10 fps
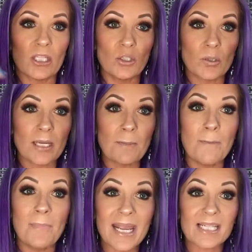you
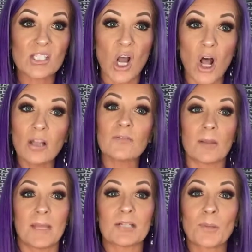can mix all of
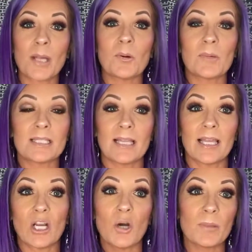them. That's why when we say
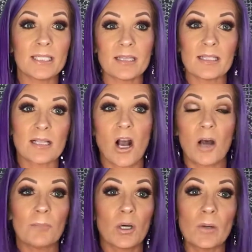like, oh, we did this
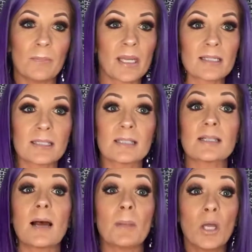combo, we mixed this
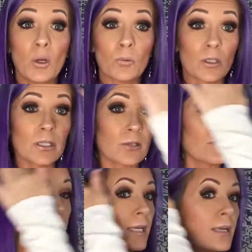up, we're
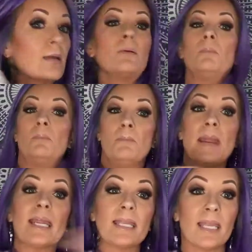literally
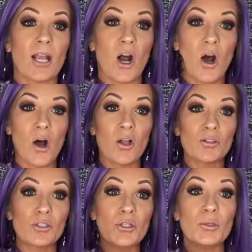making
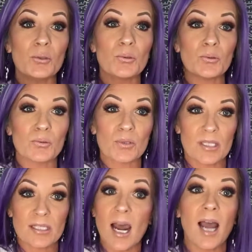all new
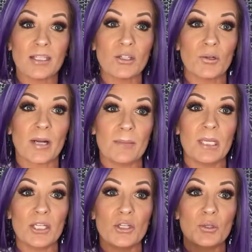stuff, you know what I
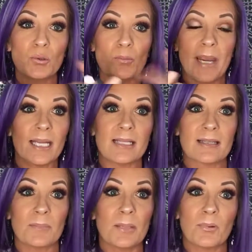mean? New manis
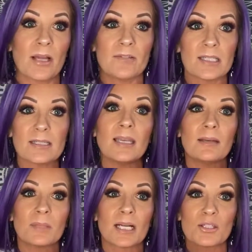that people haven't
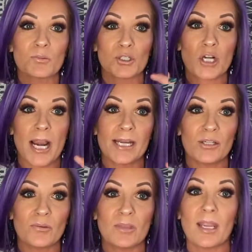seen because we're trying
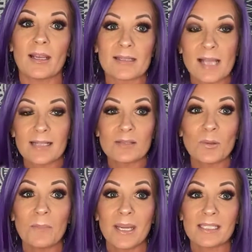new things. That's
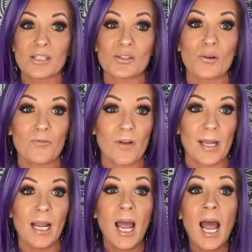what makes it so
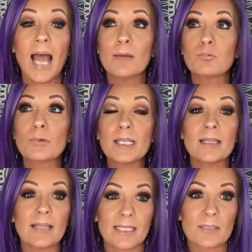fun. I
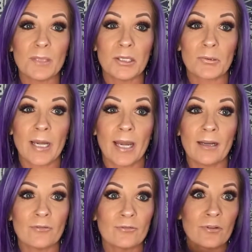really like to be
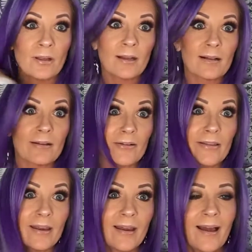creative,
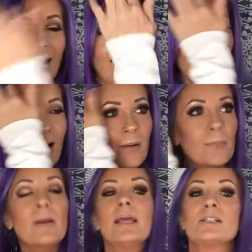clearly.
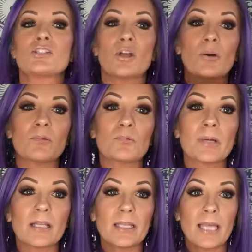And so it
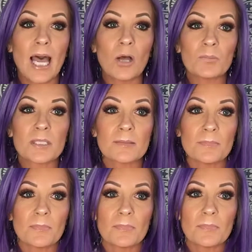really helps
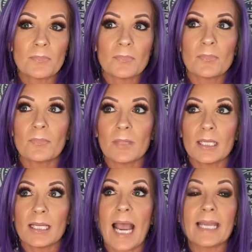
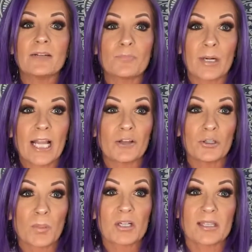kind of bring out
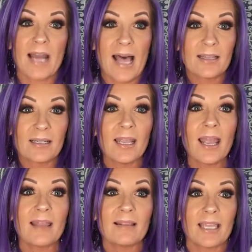your personality
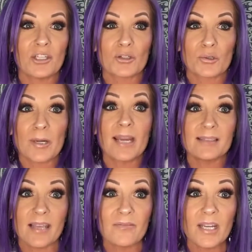and like your
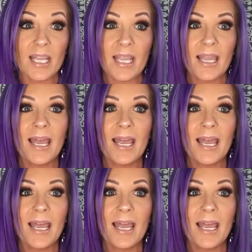creativity.